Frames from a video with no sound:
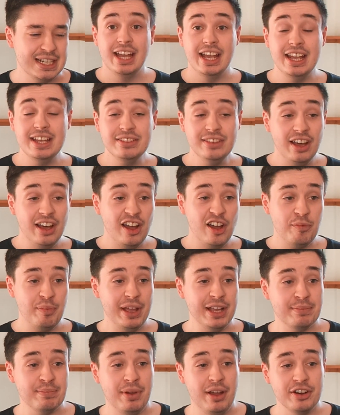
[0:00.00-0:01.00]
In the
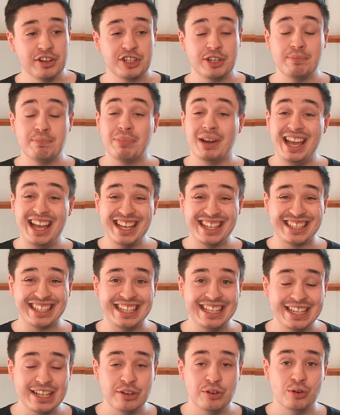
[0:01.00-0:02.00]
halfback partnership, Blair
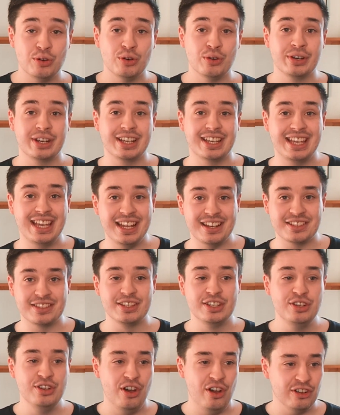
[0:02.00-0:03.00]
Kinghorn gets
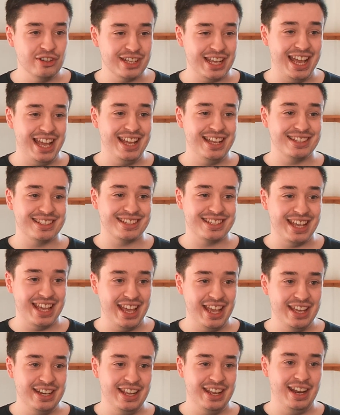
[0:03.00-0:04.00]
the nod at
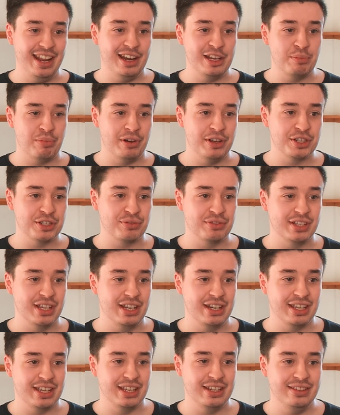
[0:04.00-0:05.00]
10 and Ali Price
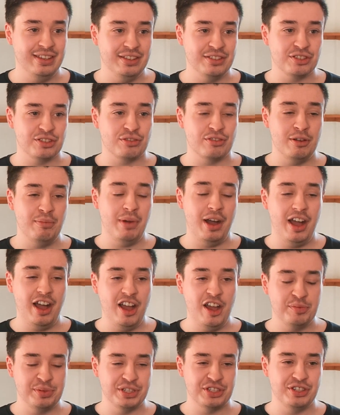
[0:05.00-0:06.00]
retaining in the scrum
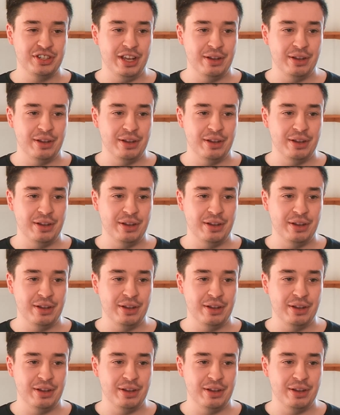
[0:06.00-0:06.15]
half position.